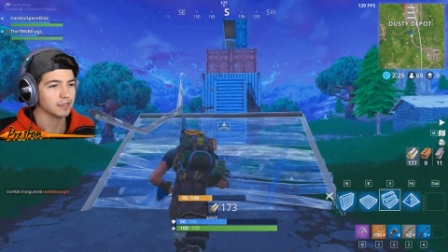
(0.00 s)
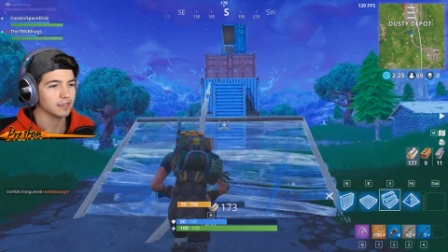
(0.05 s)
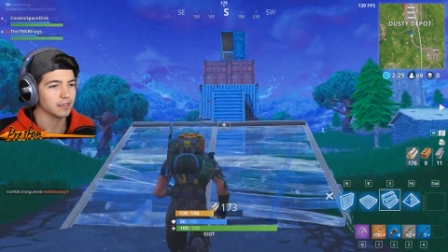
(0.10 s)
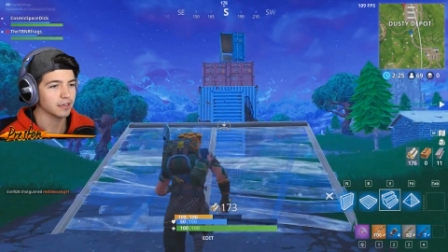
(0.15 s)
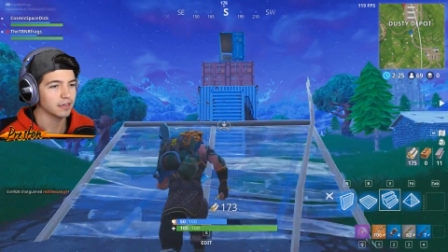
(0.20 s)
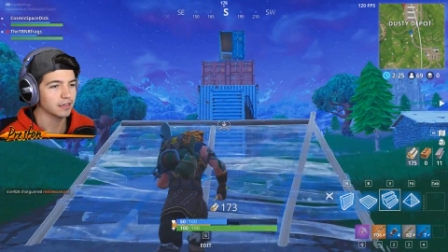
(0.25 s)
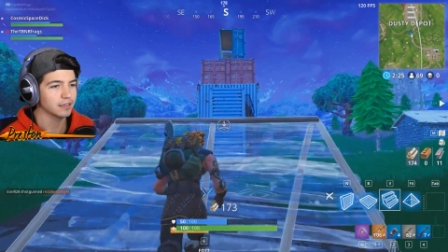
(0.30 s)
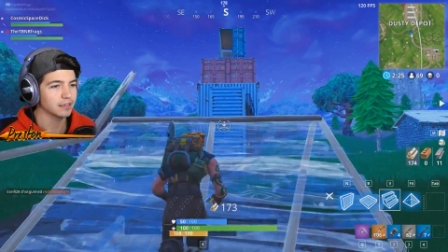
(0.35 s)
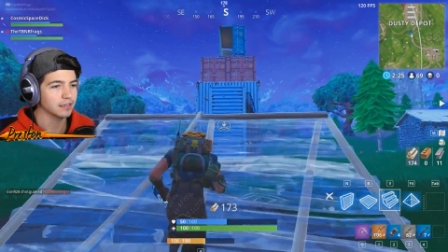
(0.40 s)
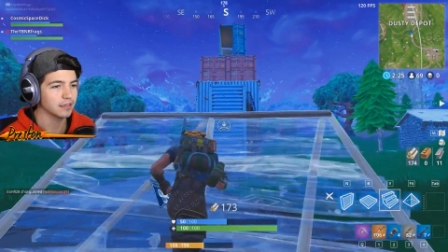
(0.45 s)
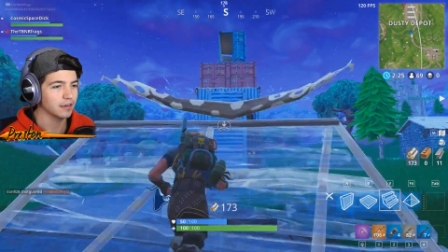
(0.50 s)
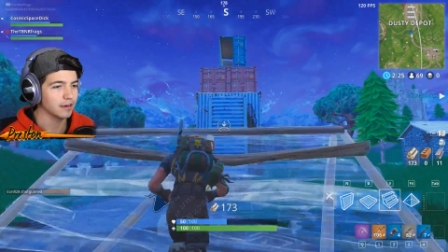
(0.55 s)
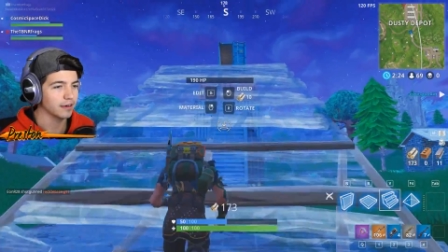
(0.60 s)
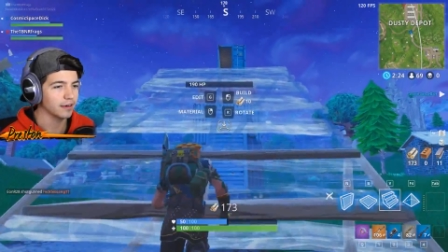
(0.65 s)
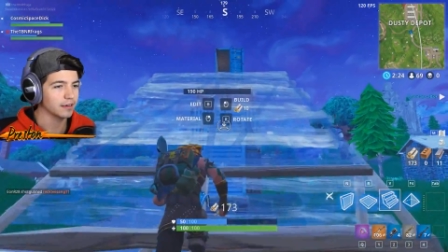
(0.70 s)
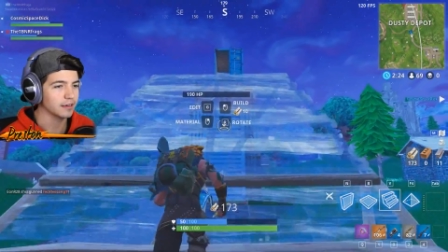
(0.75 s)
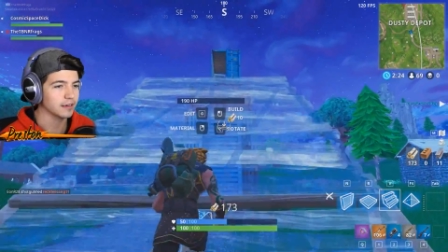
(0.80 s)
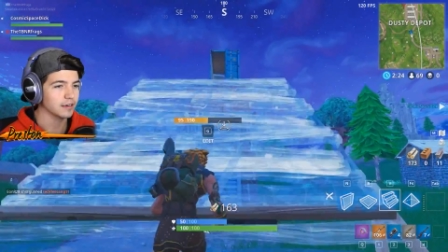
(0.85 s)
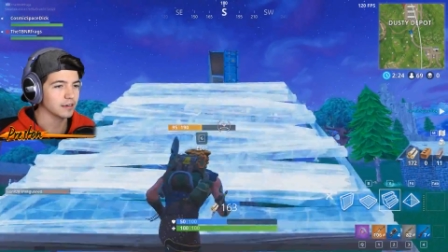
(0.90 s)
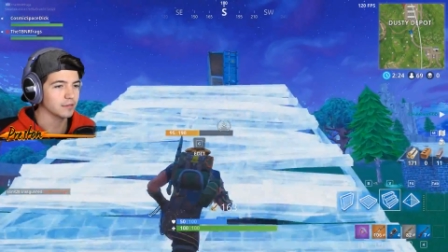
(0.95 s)
Yeah?
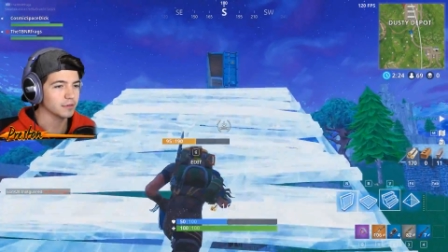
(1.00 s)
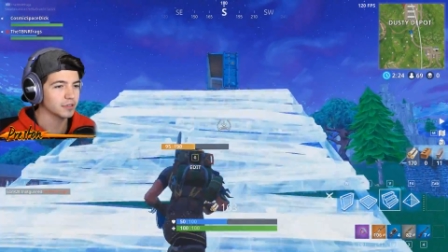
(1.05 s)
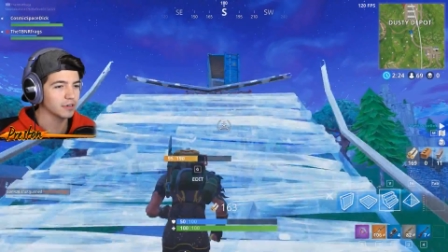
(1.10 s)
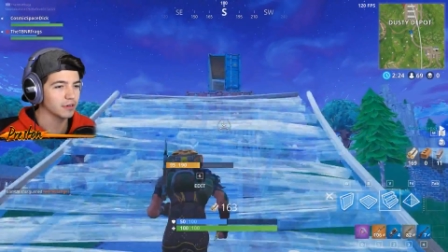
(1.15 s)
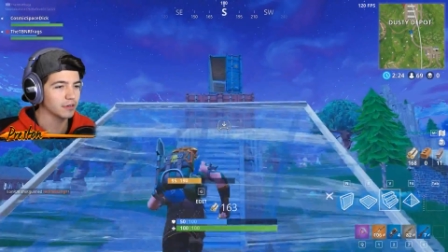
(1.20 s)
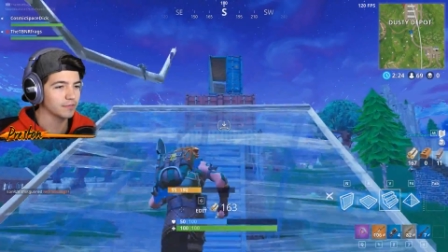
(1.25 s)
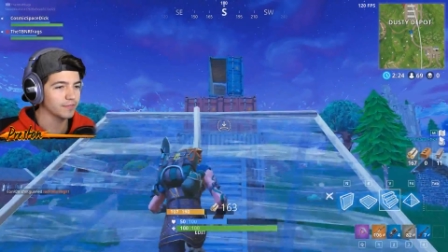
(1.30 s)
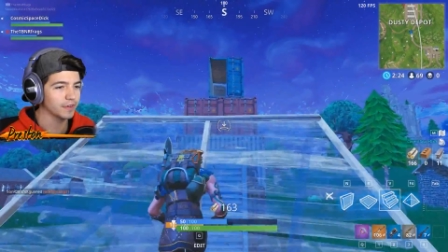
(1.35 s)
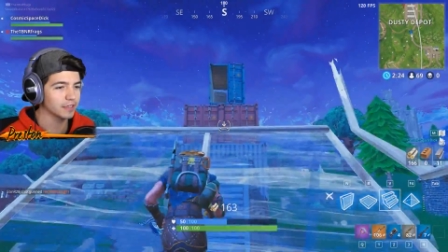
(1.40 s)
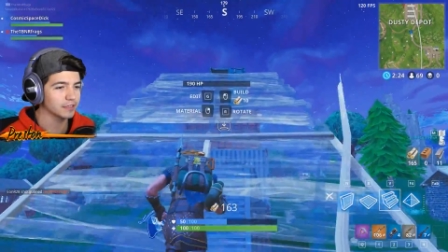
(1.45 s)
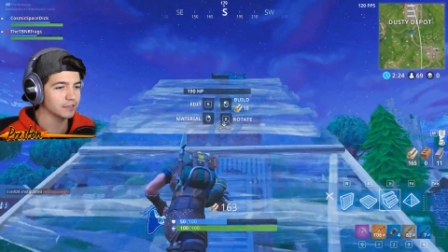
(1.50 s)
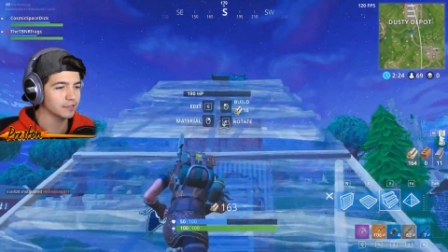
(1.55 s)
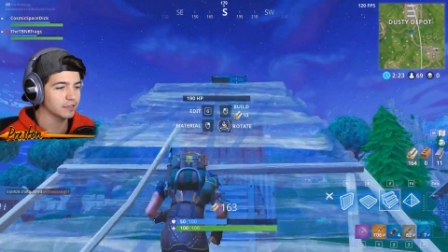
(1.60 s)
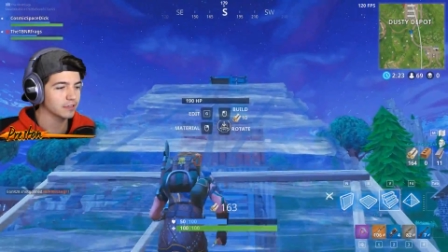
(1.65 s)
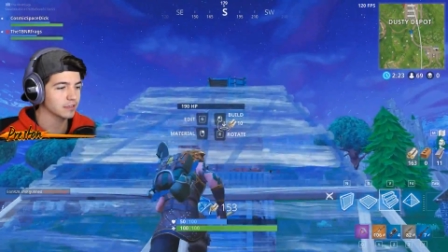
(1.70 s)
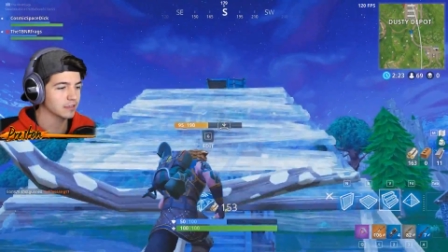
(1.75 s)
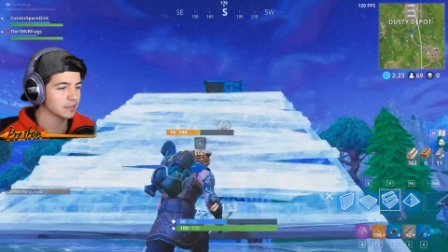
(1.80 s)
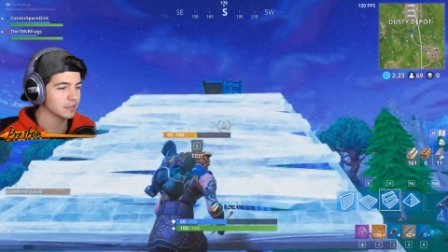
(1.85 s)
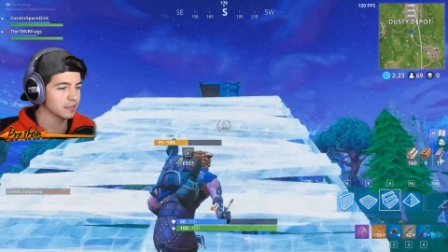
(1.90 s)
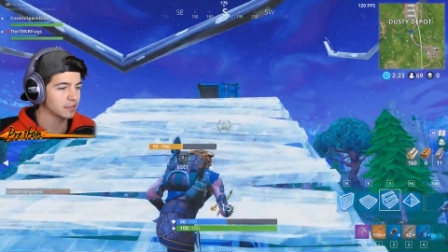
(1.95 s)
Alright, alright. We call it factory,
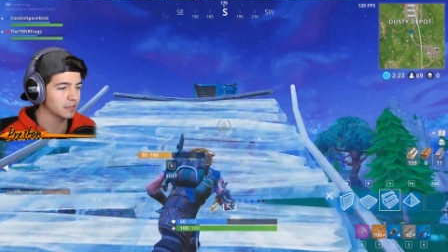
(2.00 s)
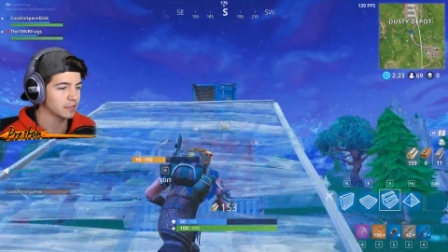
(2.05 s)
factory, dude.